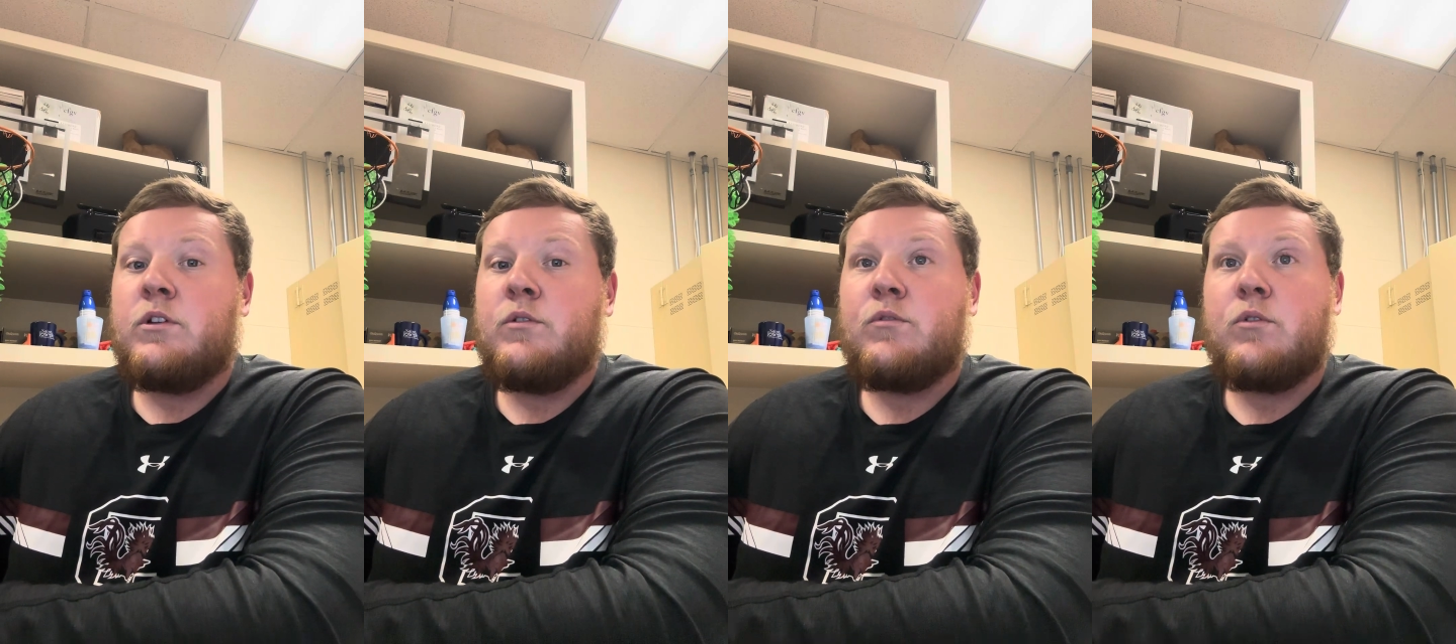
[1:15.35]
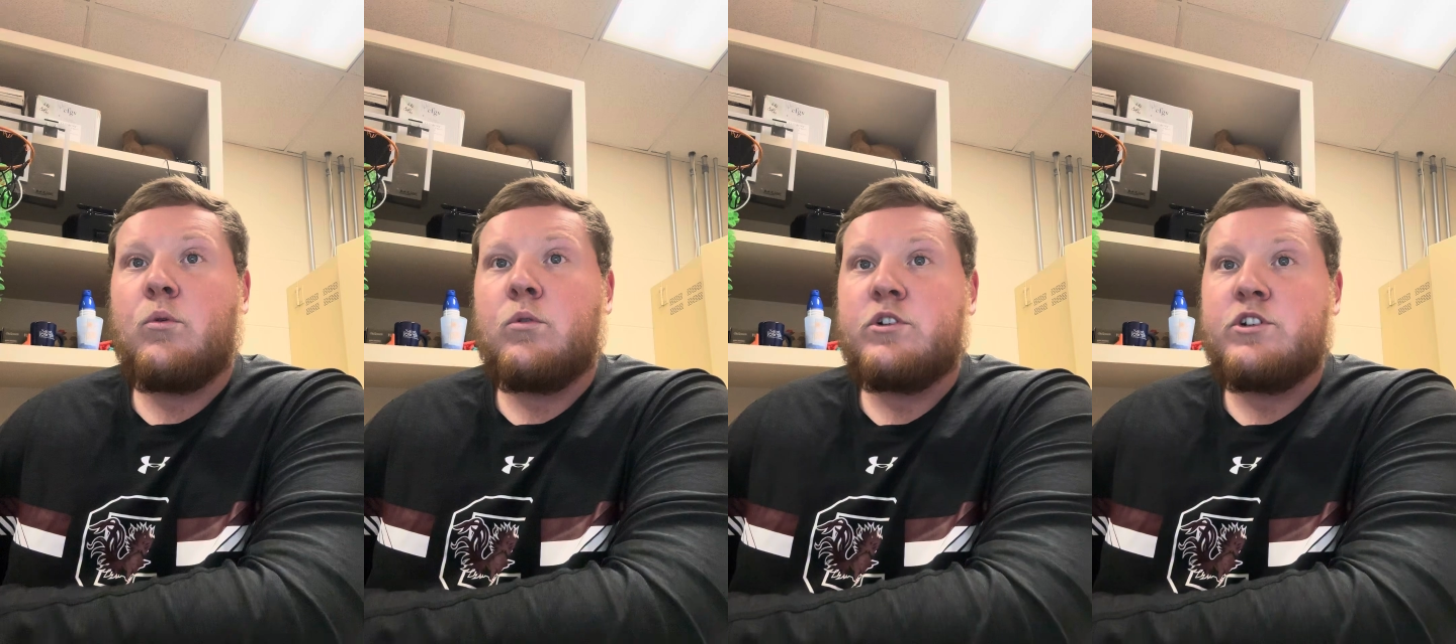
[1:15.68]
different
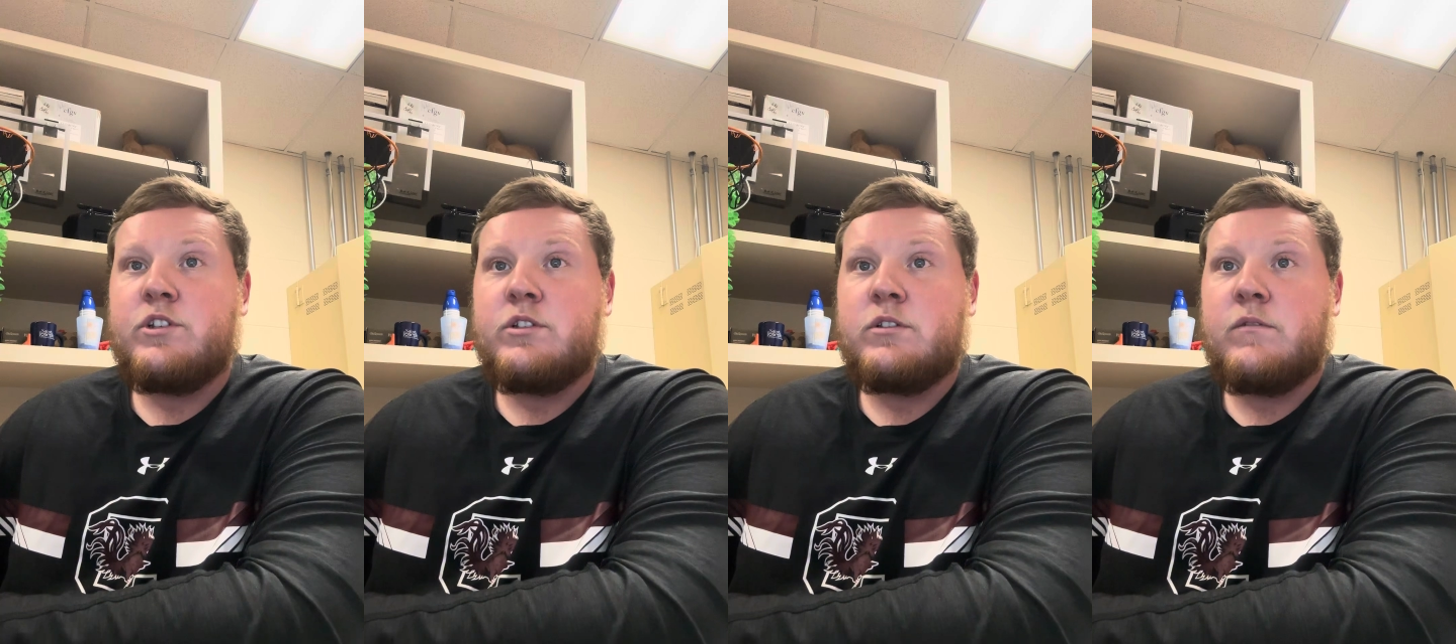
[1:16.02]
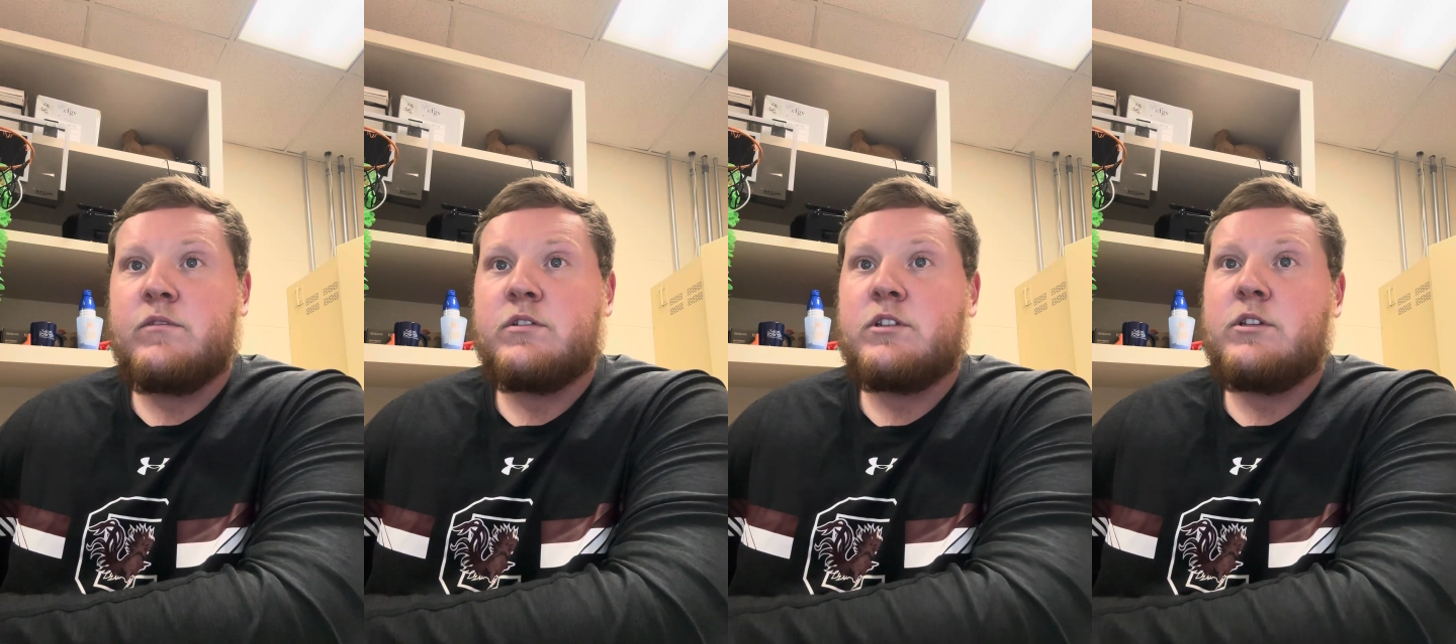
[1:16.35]
origins of
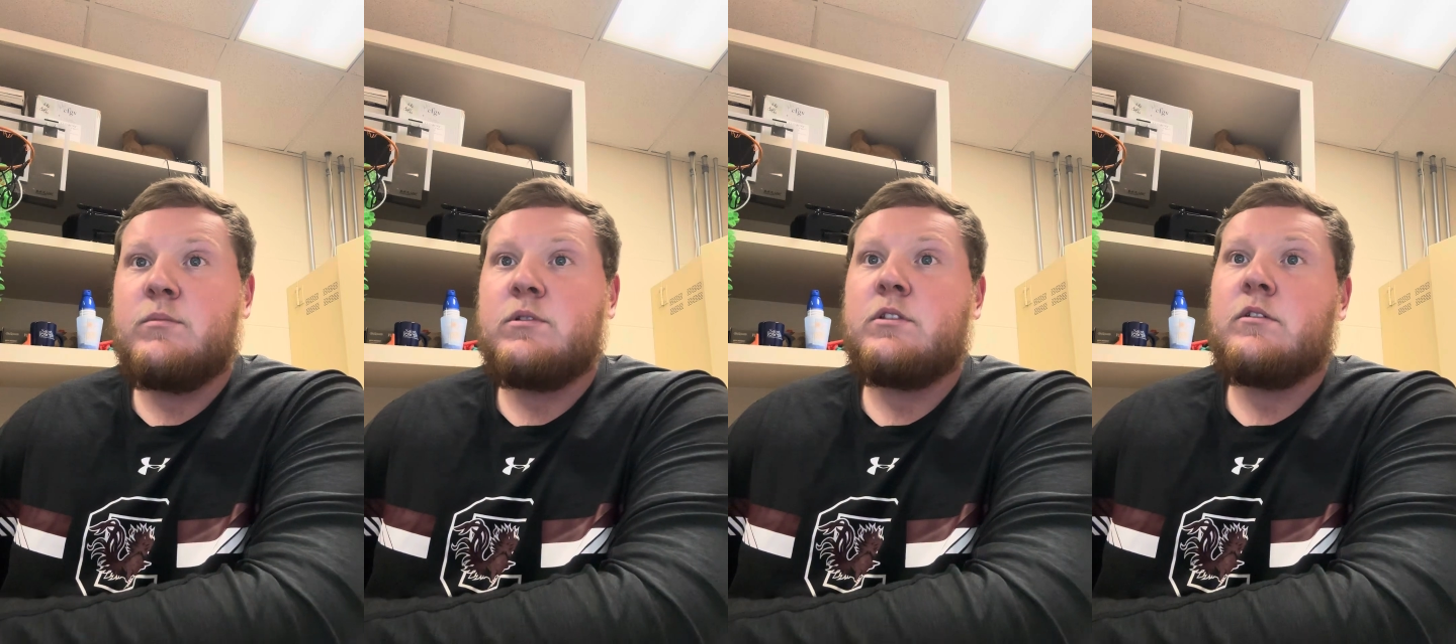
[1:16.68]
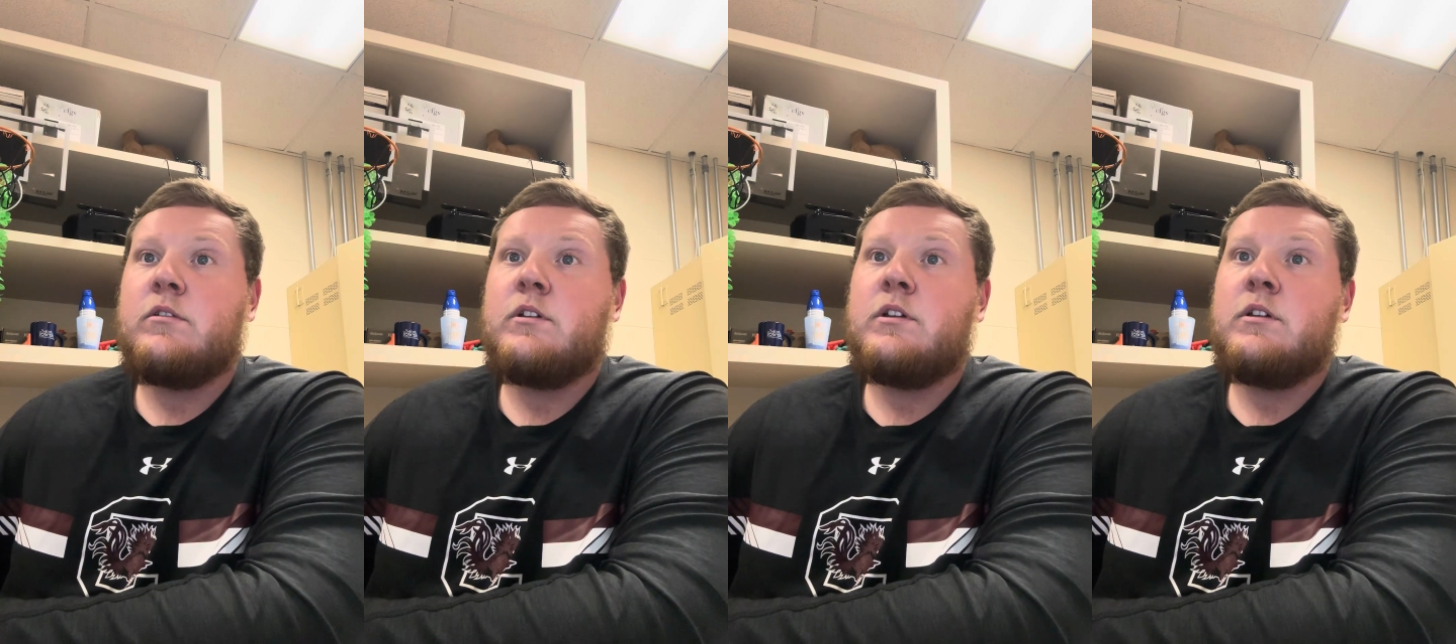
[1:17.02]
the schema
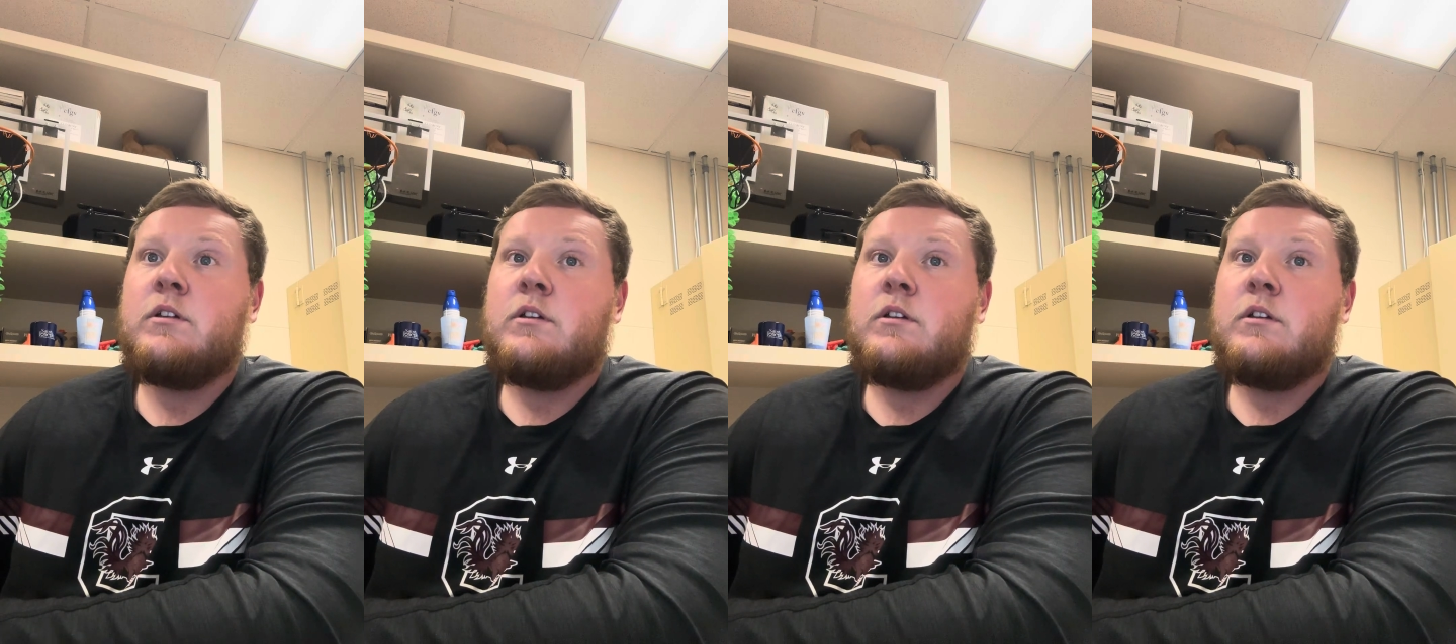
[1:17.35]
theory,